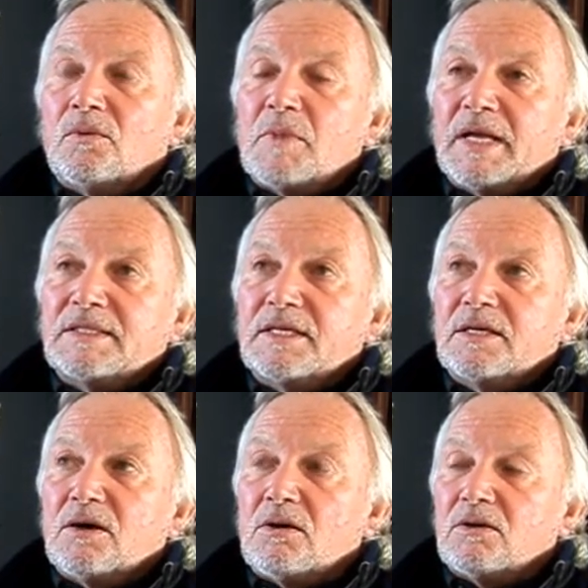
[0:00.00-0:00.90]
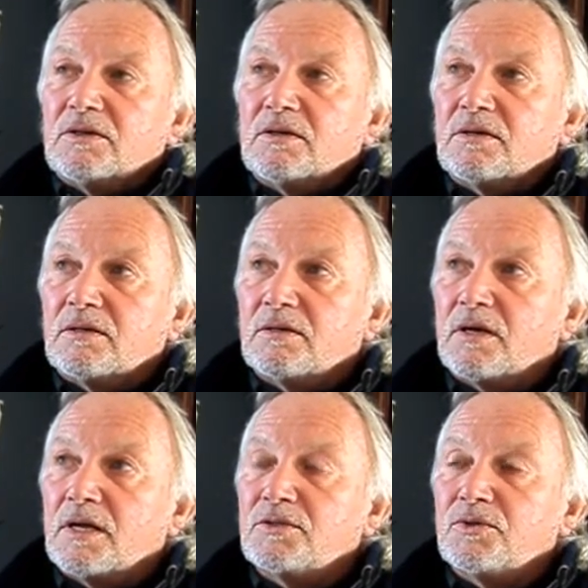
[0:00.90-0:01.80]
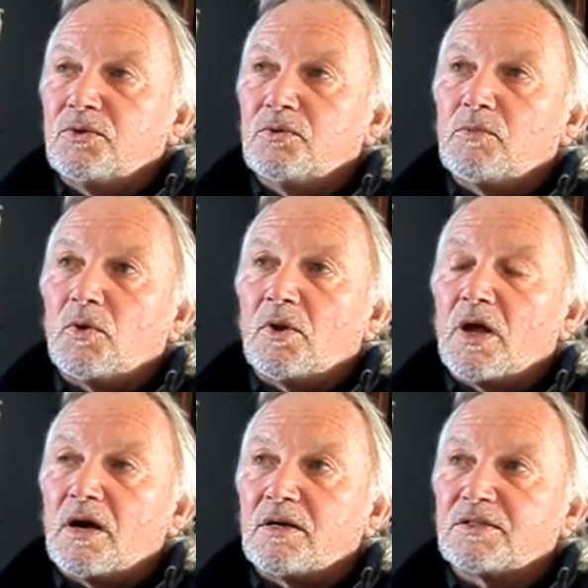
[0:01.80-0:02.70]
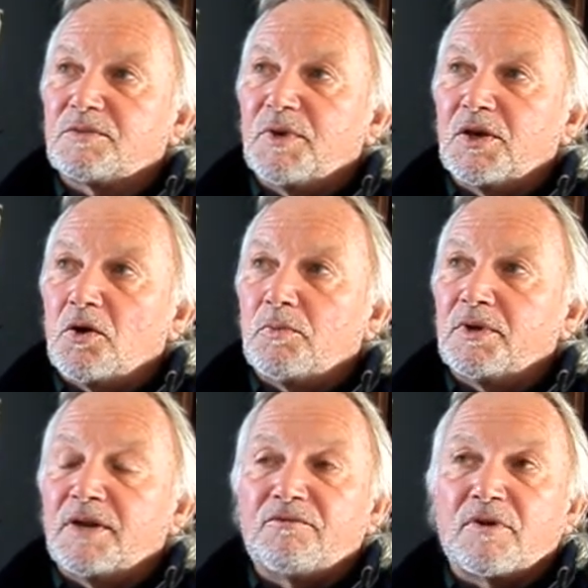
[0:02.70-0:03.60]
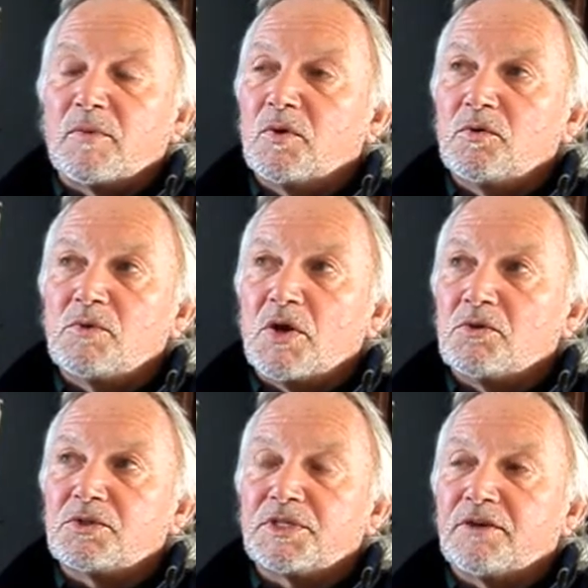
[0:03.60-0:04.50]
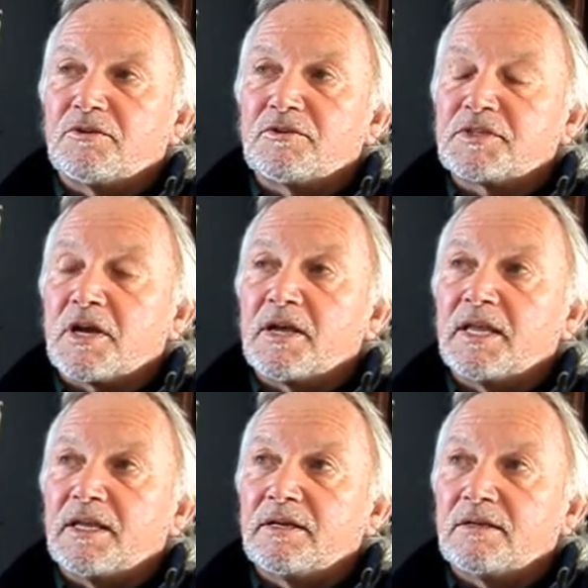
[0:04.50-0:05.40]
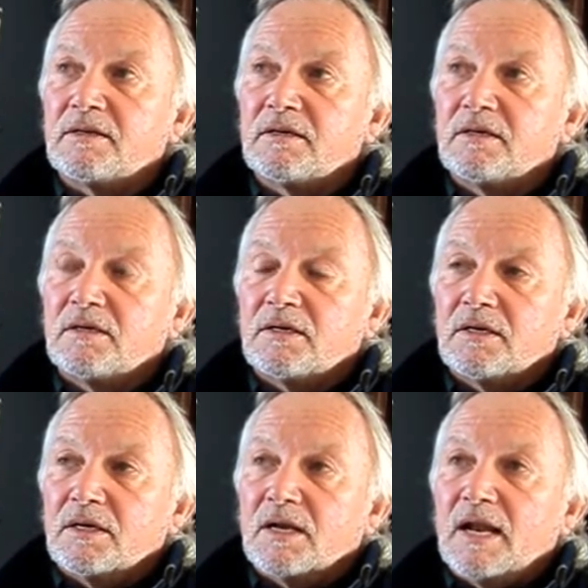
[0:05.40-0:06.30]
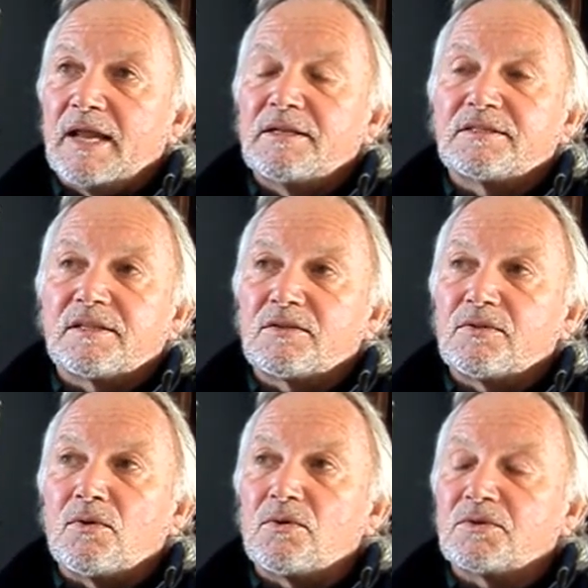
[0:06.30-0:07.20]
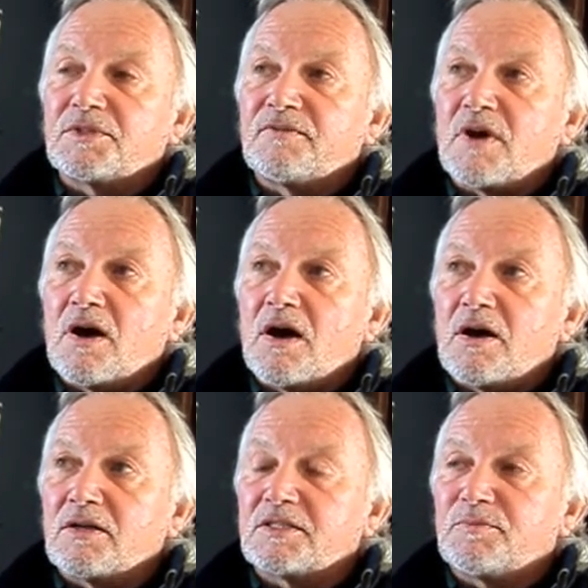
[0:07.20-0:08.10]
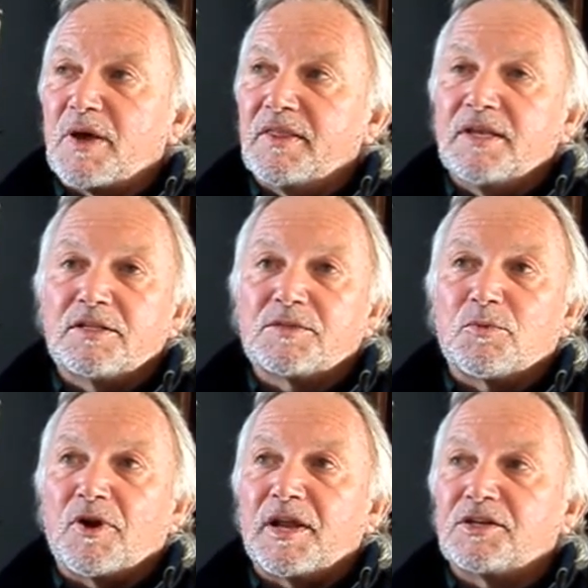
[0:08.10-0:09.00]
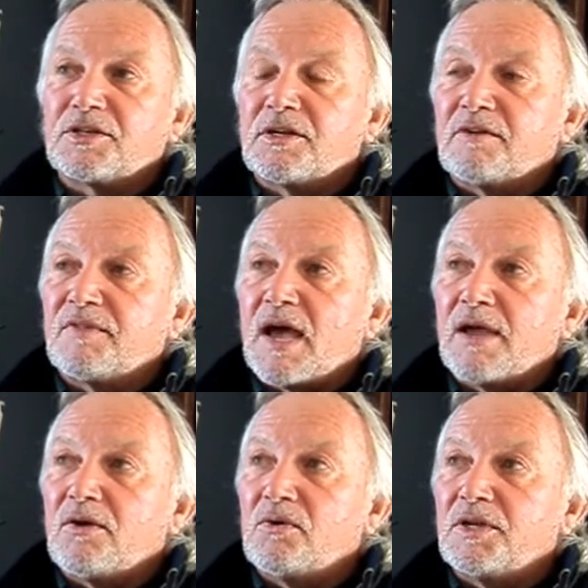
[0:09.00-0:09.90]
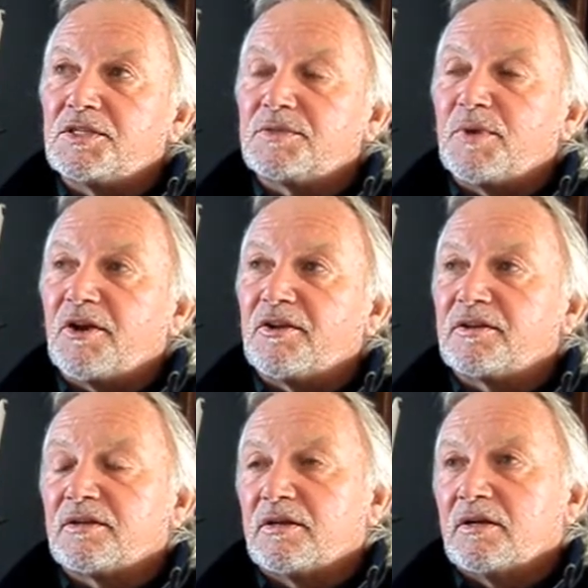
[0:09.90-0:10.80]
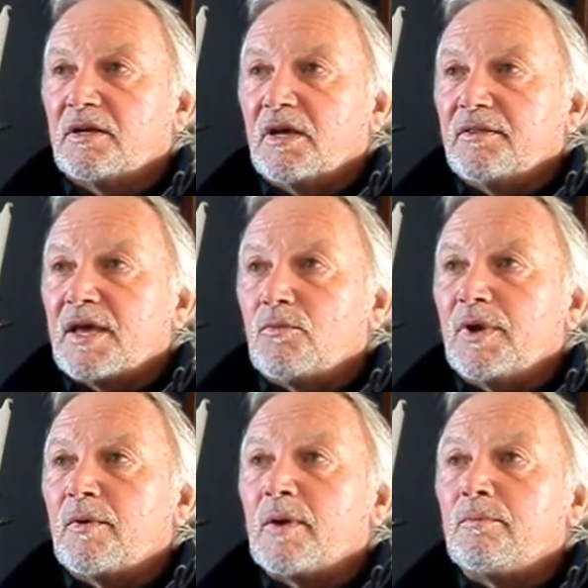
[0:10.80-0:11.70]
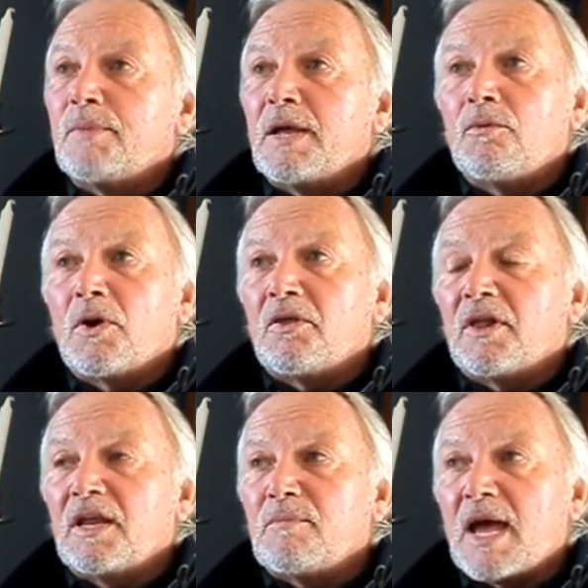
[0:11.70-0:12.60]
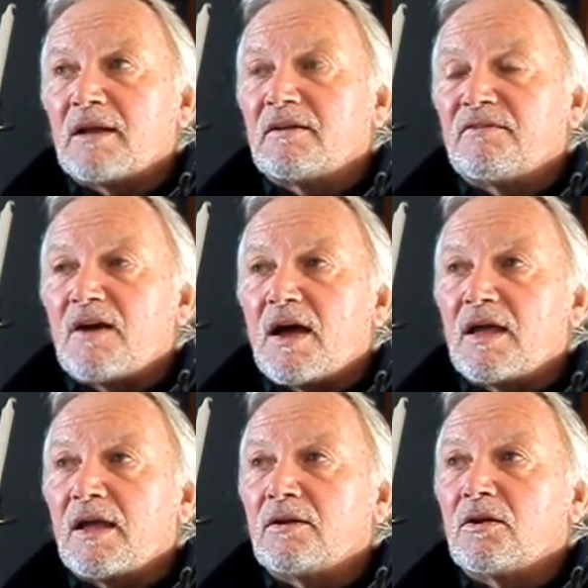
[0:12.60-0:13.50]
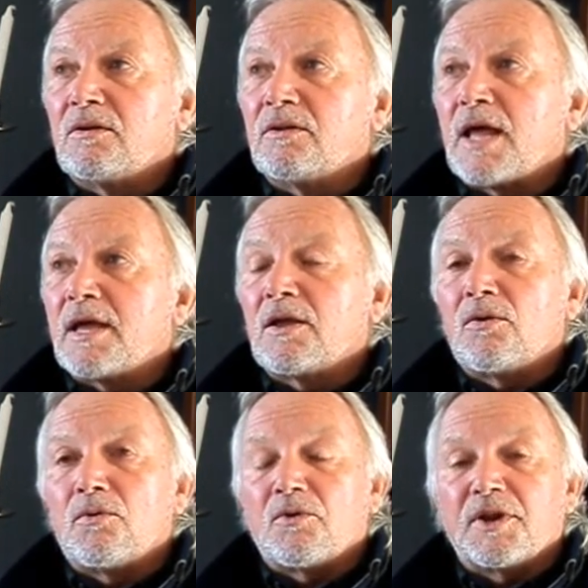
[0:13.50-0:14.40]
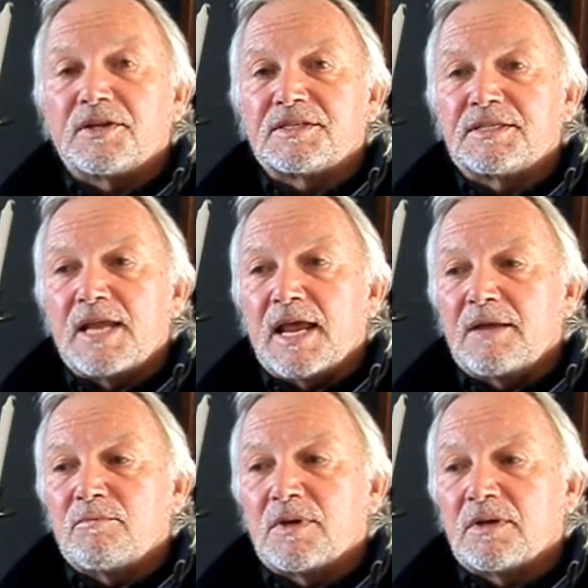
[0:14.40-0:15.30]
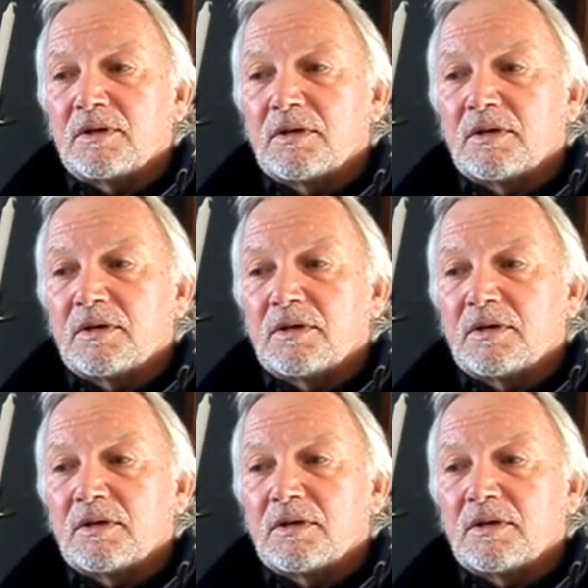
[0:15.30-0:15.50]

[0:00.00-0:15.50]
Almighty God, unto whom all hearts be open and from whom no secrets are hid, cleanse the thoughts of our hearts by the inspiration of thy Holy Spirit, that we may worthily magnify thy glorious name,